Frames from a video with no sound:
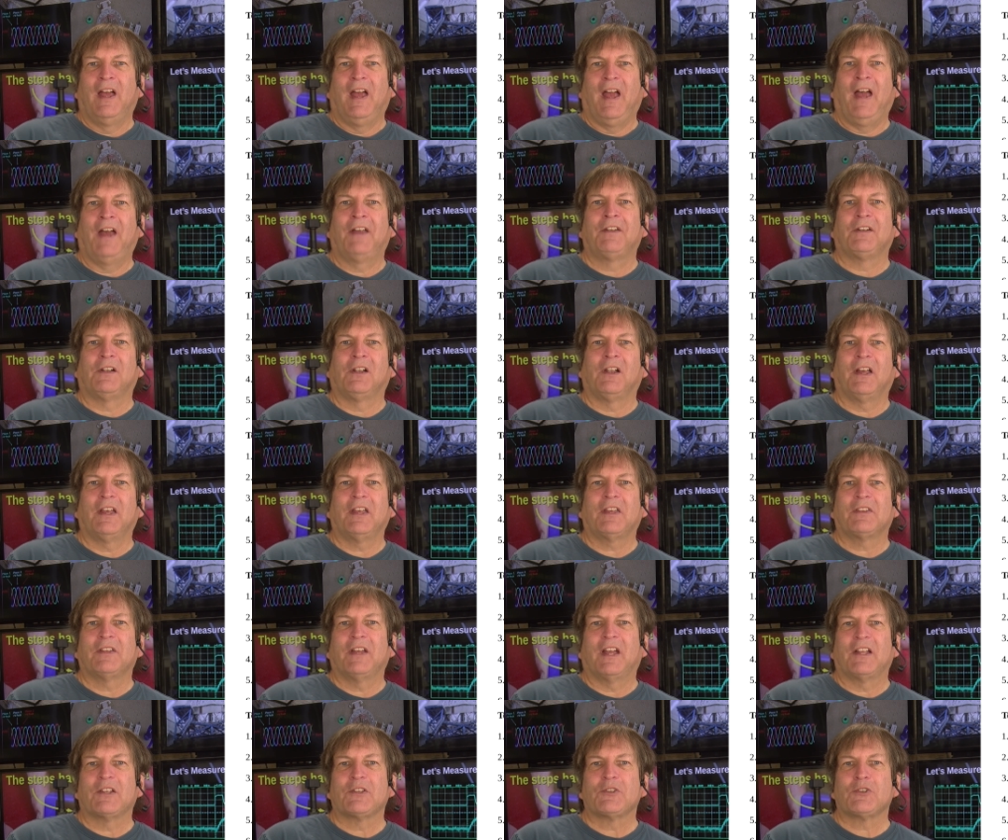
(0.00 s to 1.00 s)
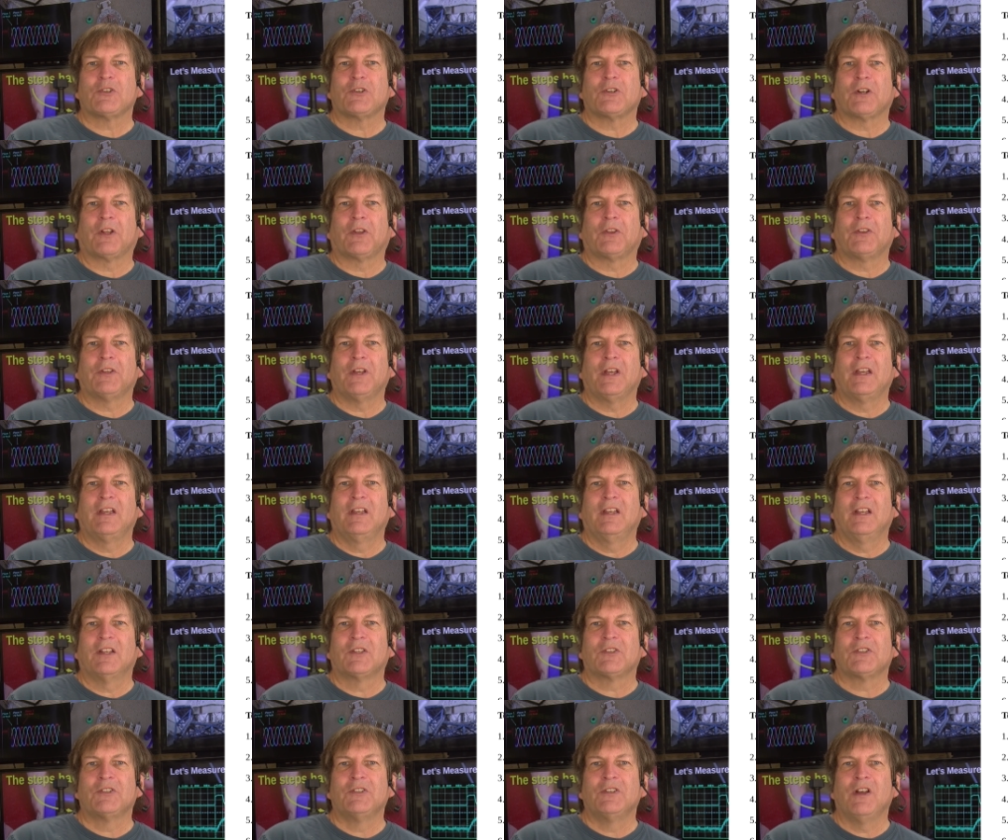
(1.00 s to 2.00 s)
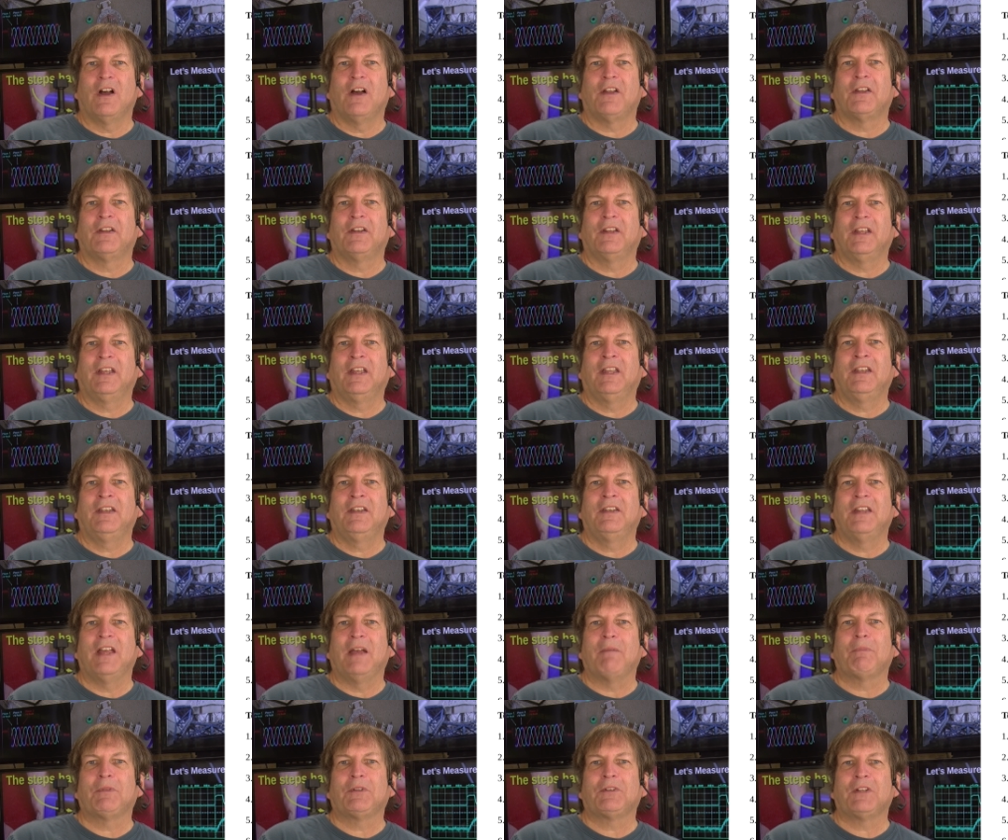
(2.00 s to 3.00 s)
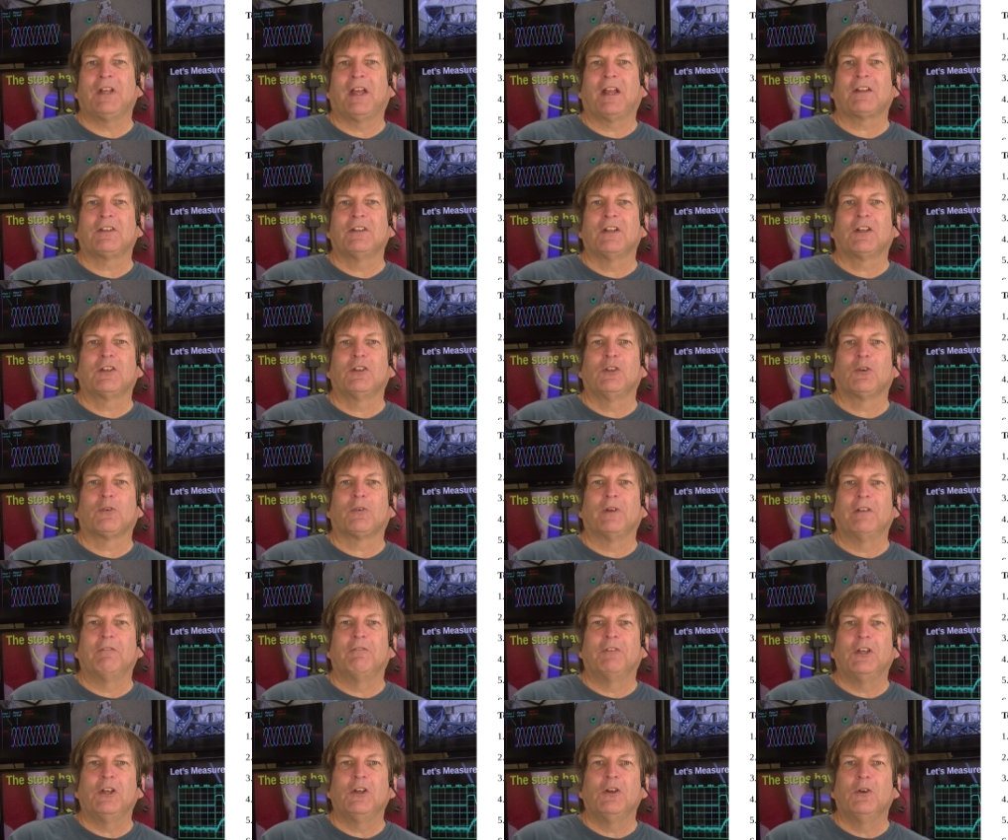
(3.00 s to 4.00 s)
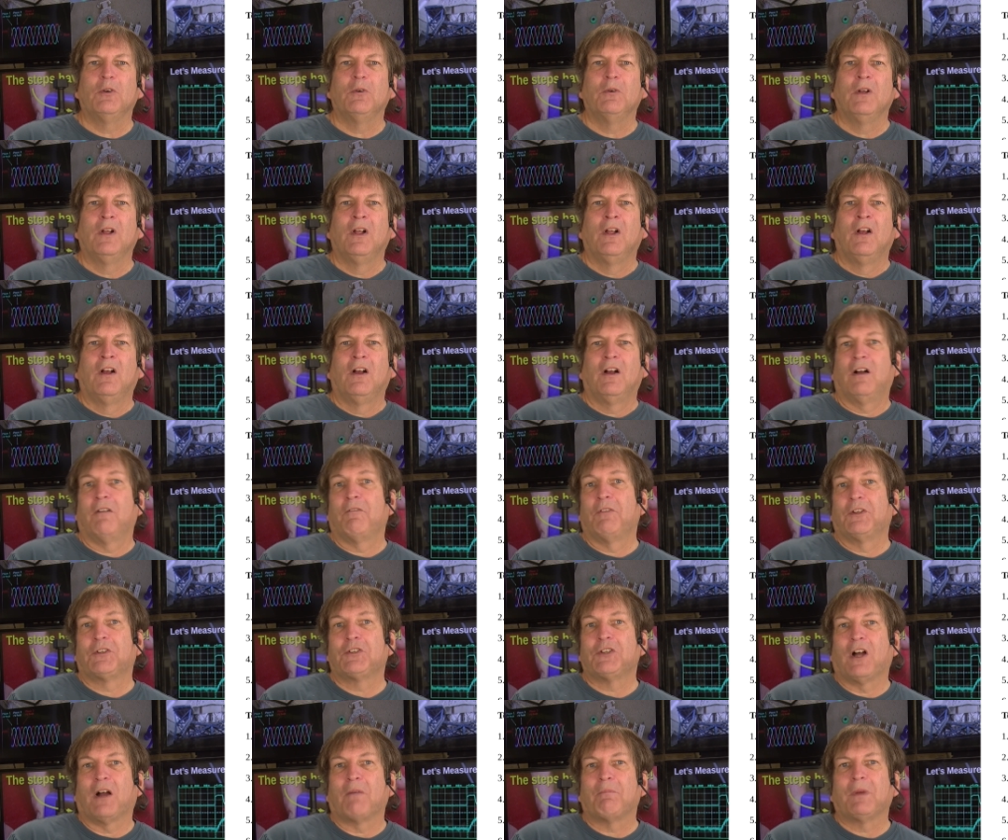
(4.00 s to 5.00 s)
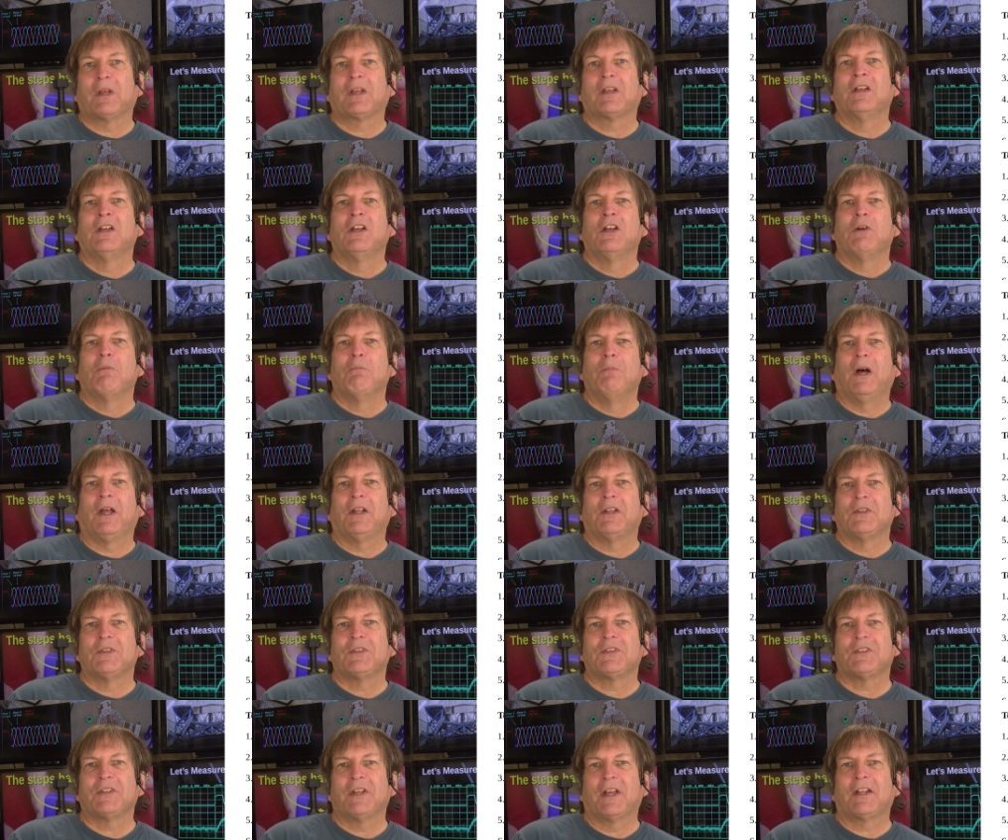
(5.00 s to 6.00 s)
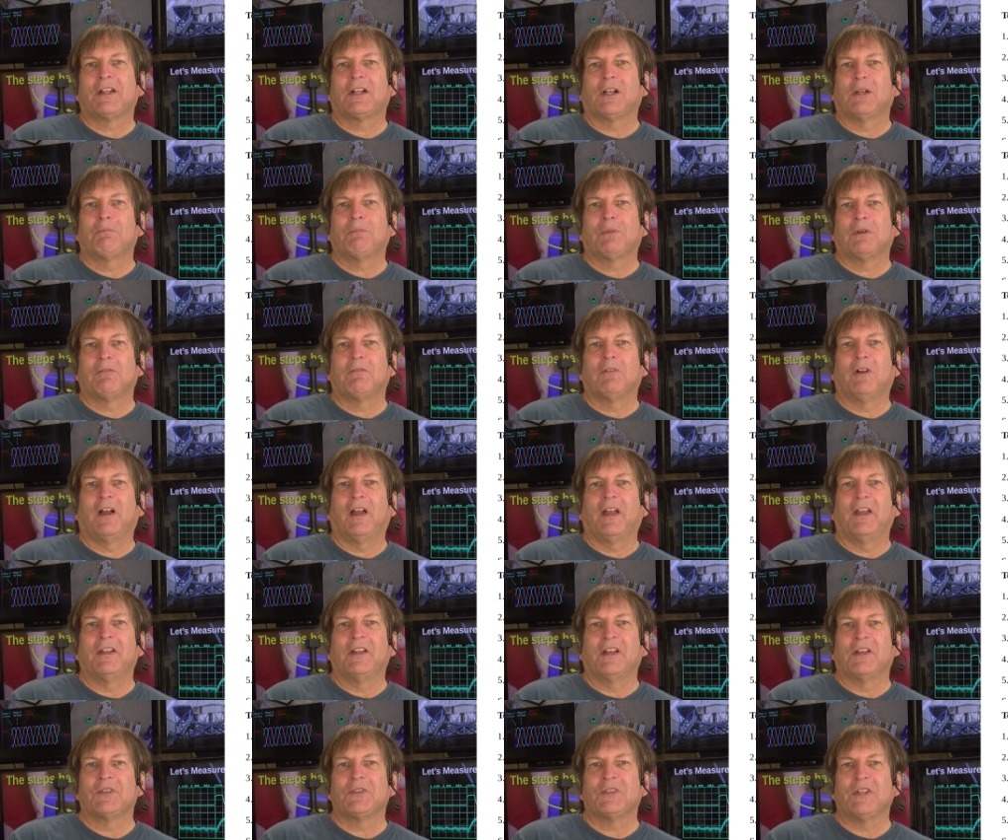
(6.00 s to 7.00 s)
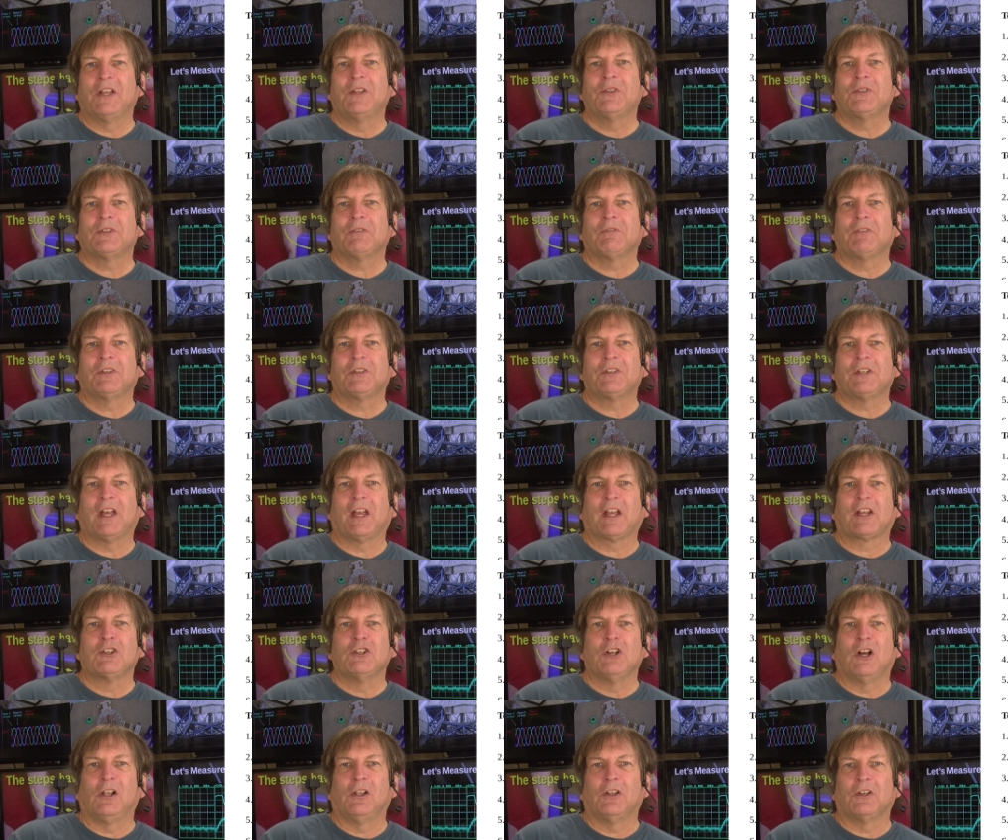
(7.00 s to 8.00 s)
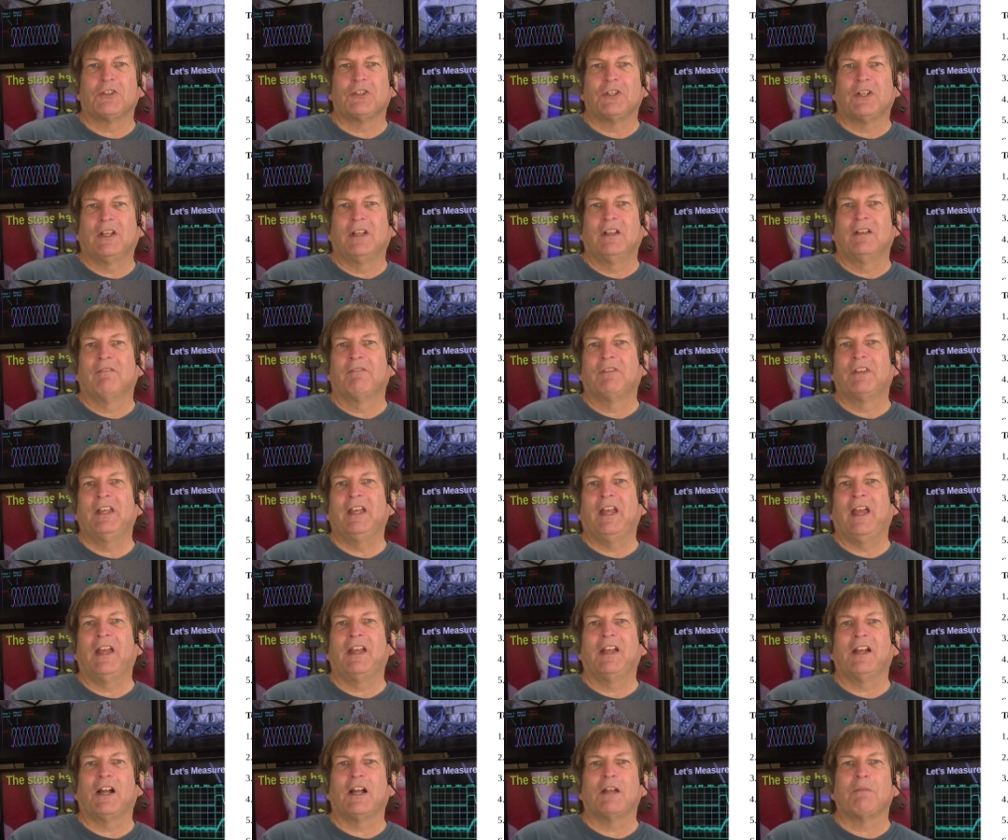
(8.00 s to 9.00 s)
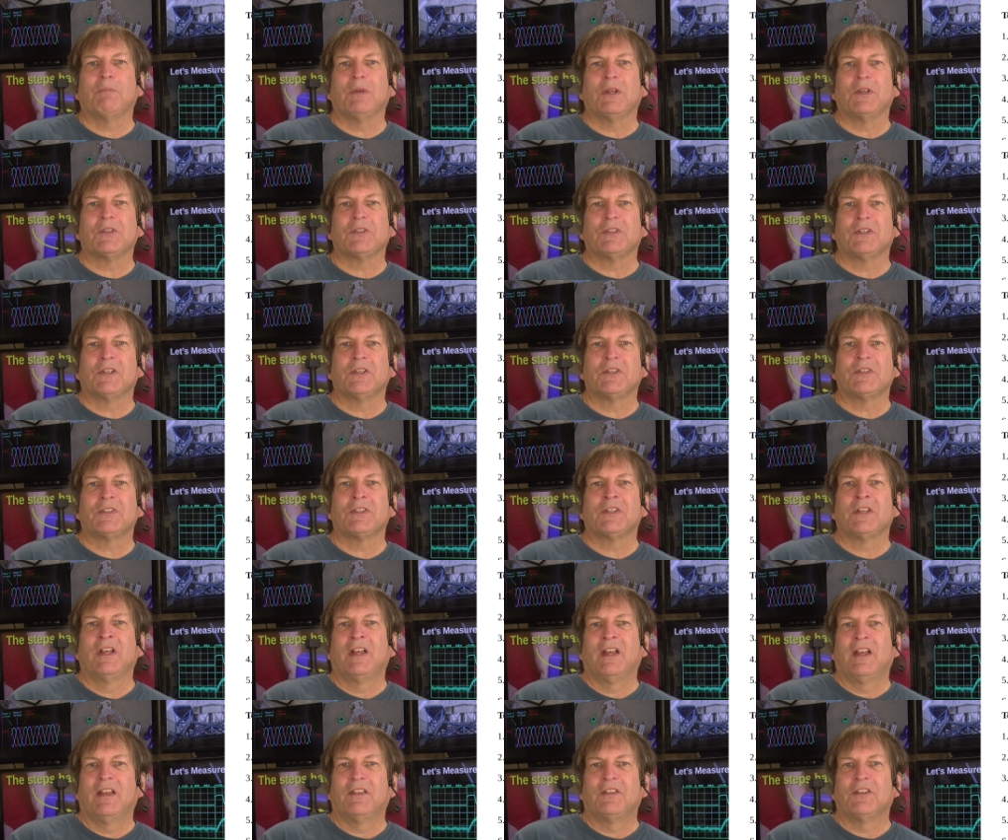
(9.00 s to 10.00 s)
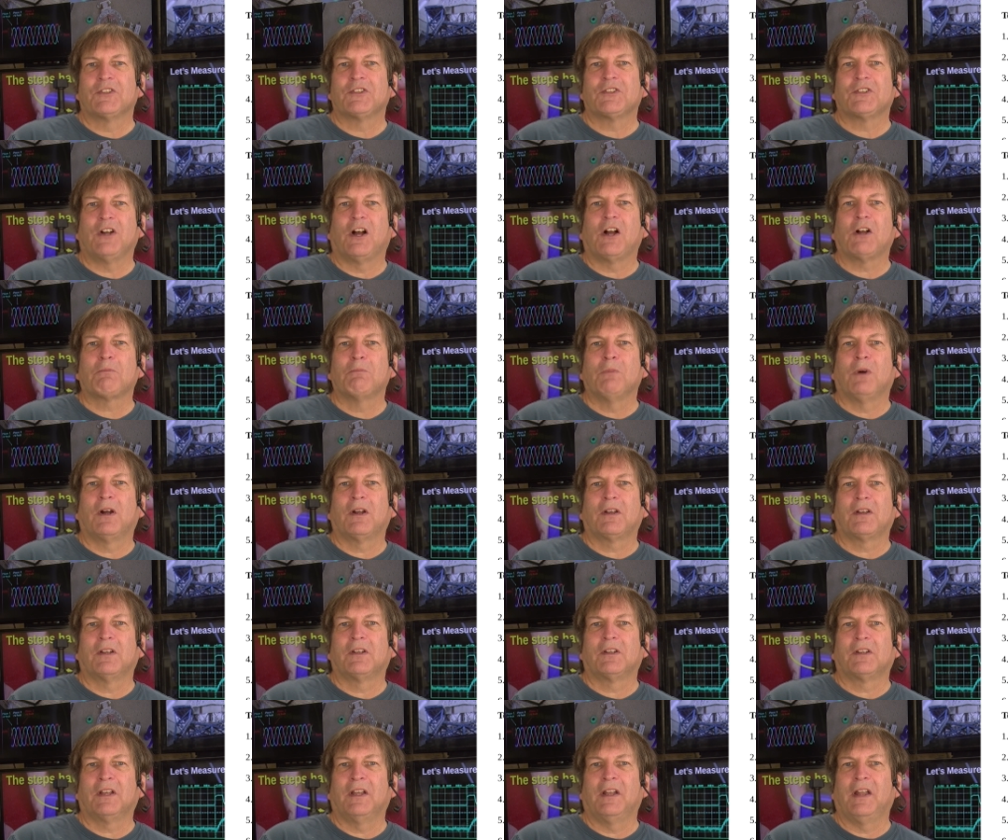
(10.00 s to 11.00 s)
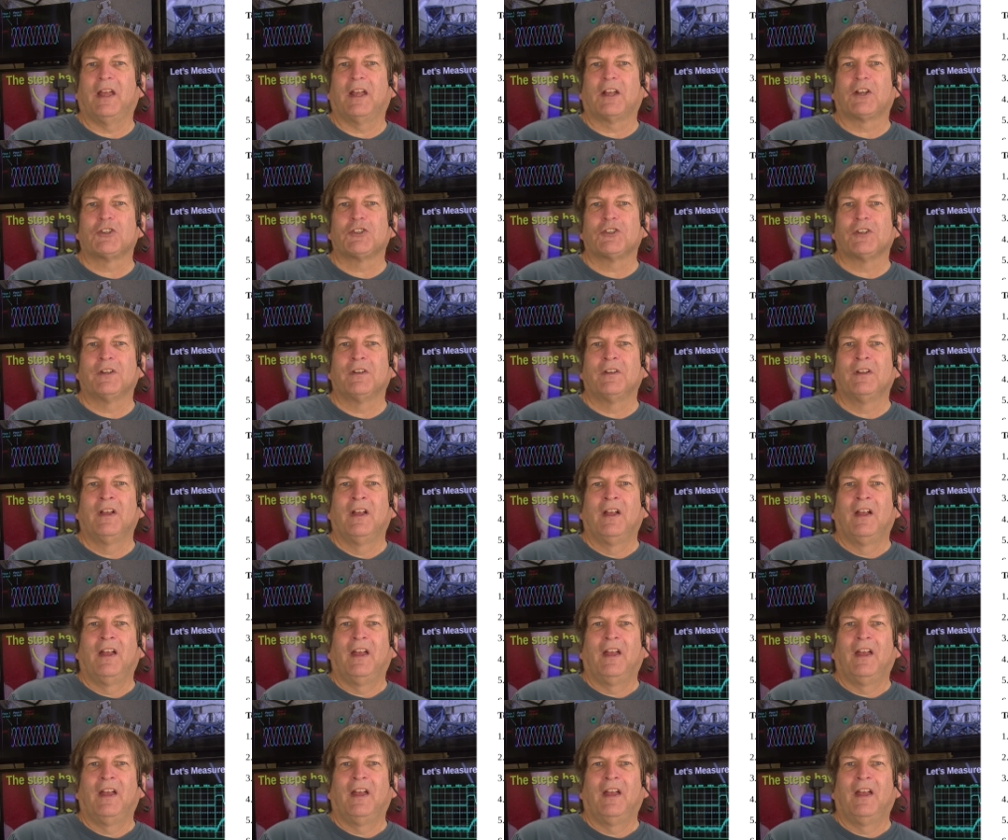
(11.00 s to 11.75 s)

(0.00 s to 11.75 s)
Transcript: And like that sort of thing, it's not an in-depth technical review of the topic, but instead it'll provide a sense of the technology, the AI business, the stock market connection,